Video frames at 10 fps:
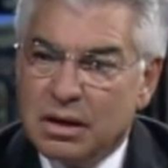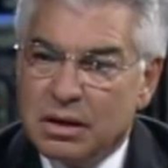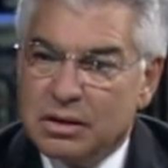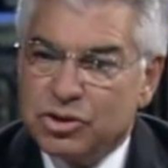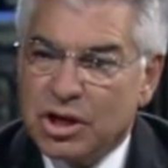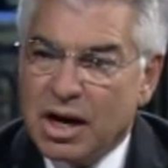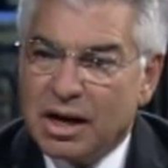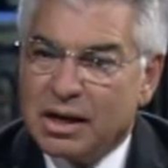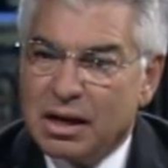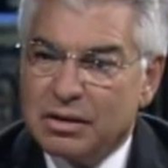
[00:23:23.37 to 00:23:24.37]
uh,
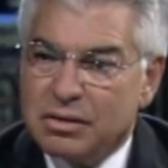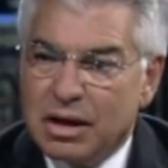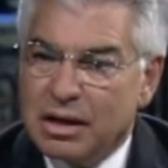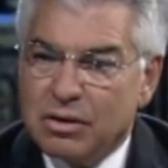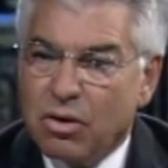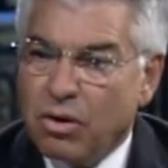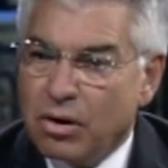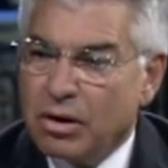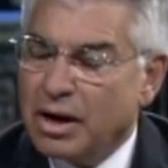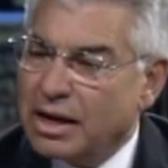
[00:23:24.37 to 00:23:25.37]
shock and, and
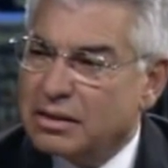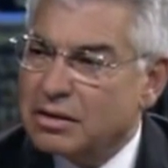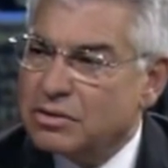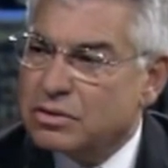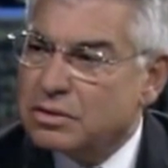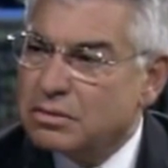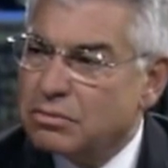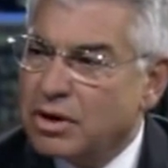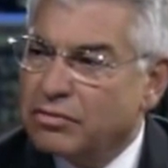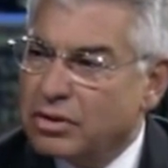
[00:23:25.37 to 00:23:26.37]
horror at these
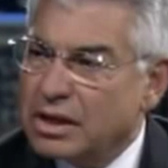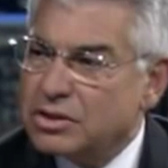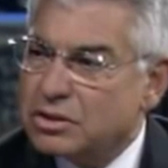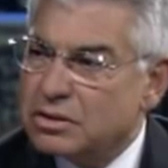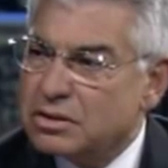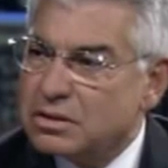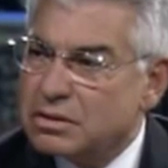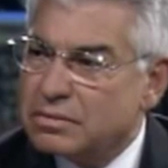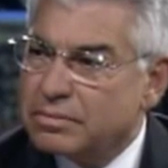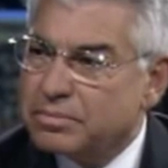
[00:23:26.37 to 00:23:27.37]
revelations.
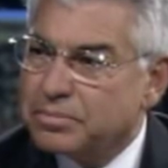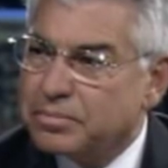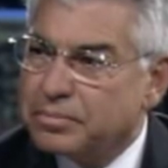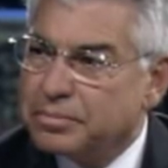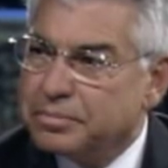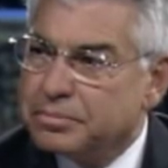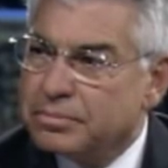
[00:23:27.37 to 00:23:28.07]
Uh, one of the